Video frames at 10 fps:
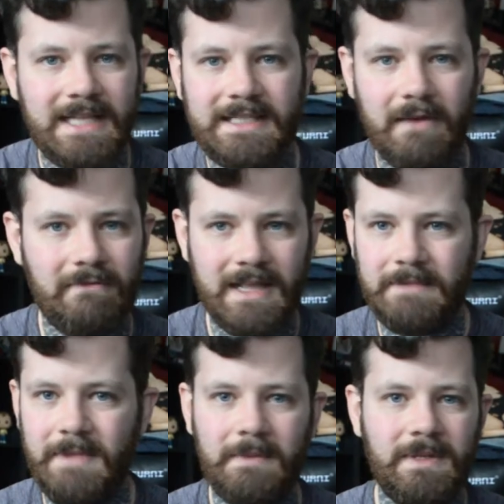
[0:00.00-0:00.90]
to get
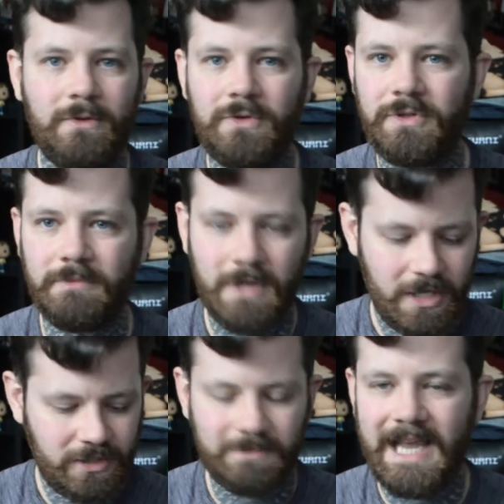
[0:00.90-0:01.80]
ready maybe do some
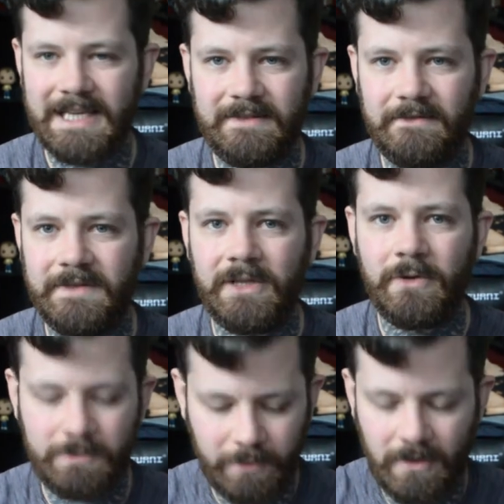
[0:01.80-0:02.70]
some testing
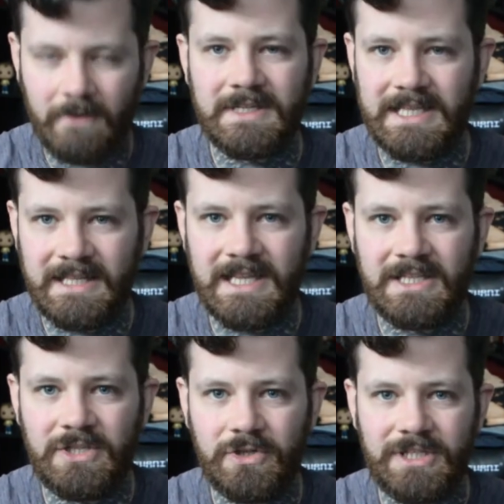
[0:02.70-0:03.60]
videos but obviously this
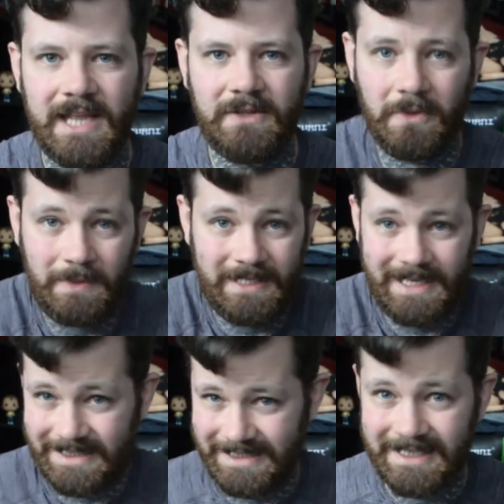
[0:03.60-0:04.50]
has just turned up in
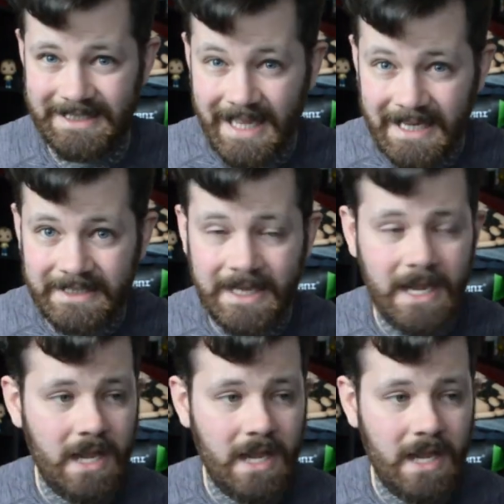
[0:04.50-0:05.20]
like six days